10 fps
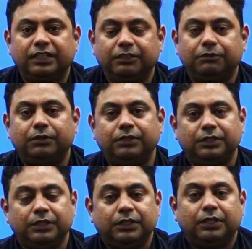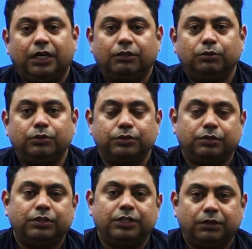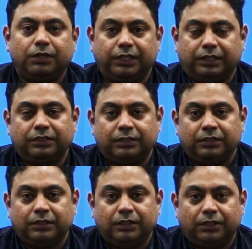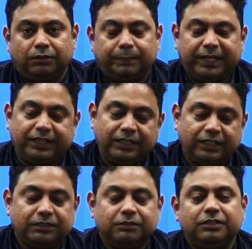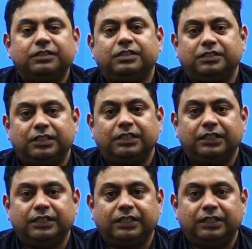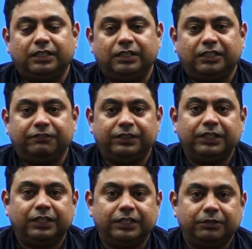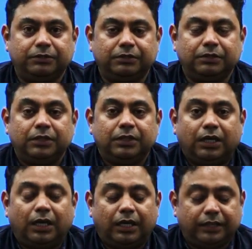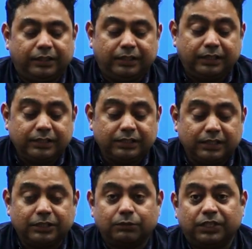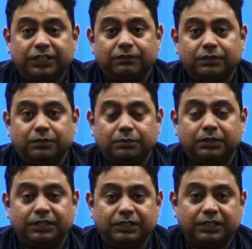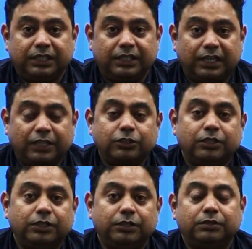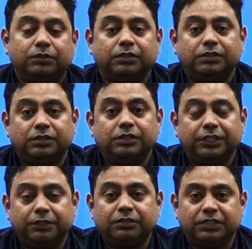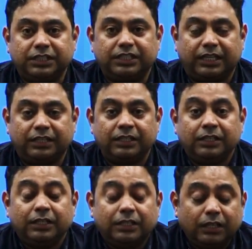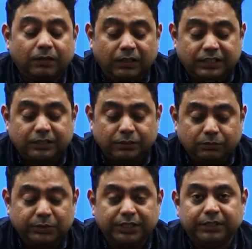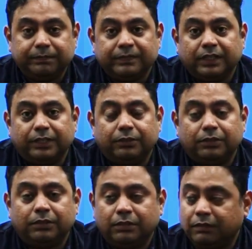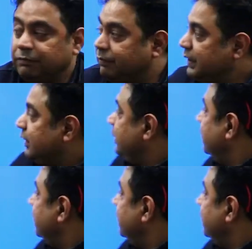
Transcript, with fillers: they want a course on recording. You know, pan-India students are sitting and definitely, you know, uh, there is a choice with students. They can actually, you know, concentrate on CSAT. Now, listen to me, you know, what